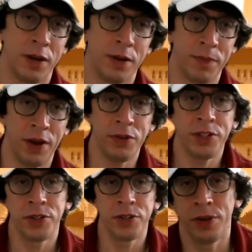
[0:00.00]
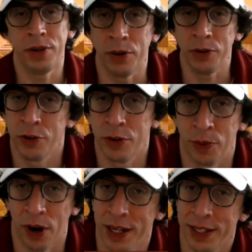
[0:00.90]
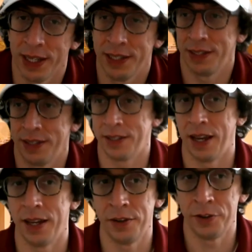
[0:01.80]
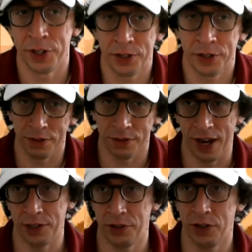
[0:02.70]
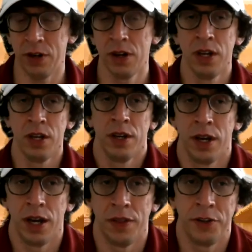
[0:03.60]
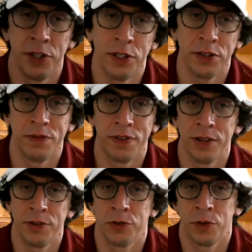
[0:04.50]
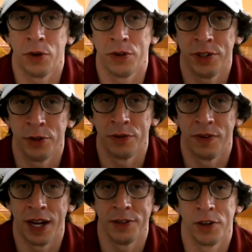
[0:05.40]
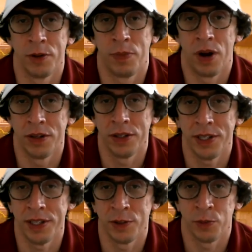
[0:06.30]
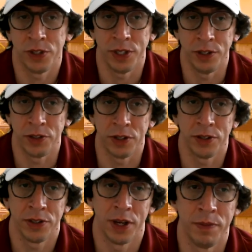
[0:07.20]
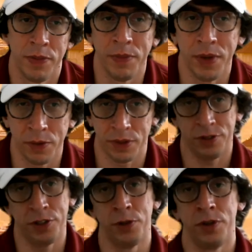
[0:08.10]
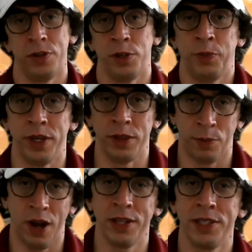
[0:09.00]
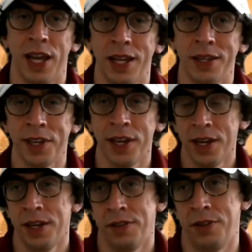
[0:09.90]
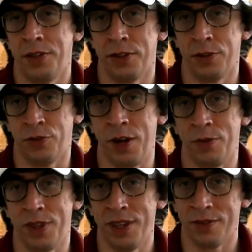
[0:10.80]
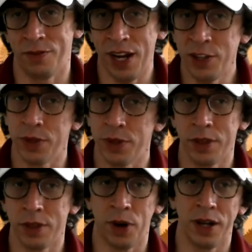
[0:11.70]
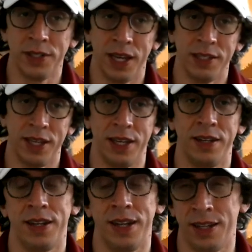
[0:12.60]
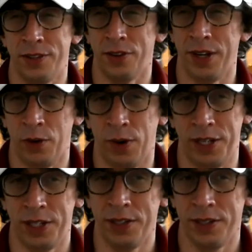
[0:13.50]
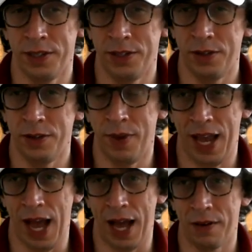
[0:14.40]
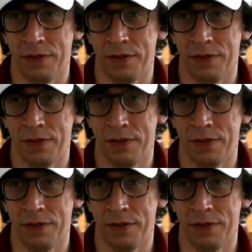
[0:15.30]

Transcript: every student who goes through the process is assigned a judicial advisor. The judicial advisor's role is to advise on policies and procedures. They meet with the student to explain the process, the student's rights within the process, and to answer any questions that the student may have.